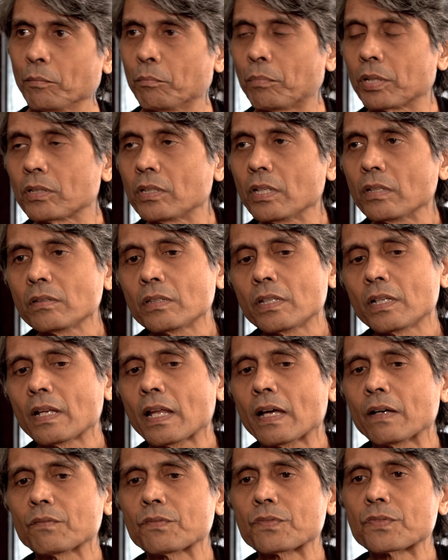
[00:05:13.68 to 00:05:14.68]
But then they'll
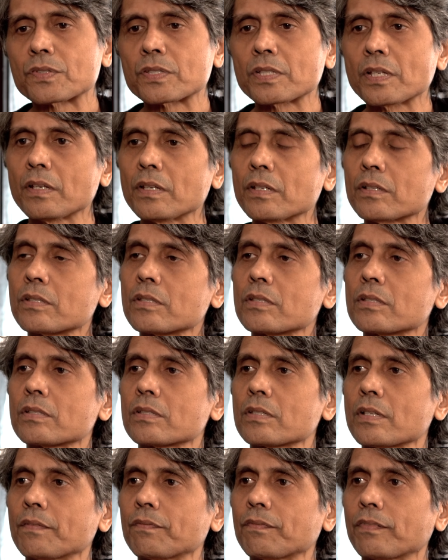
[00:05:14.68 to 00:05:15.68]
have serious
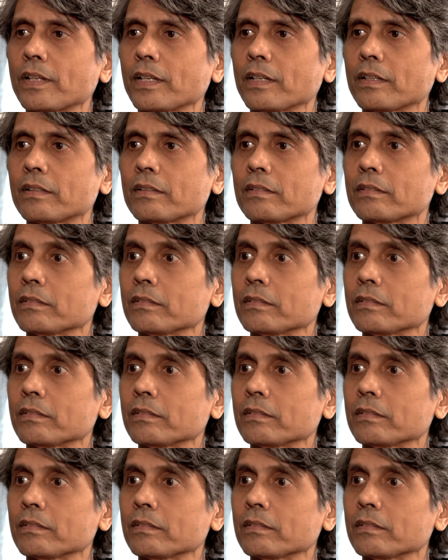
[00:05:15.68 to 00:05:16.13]
stuff like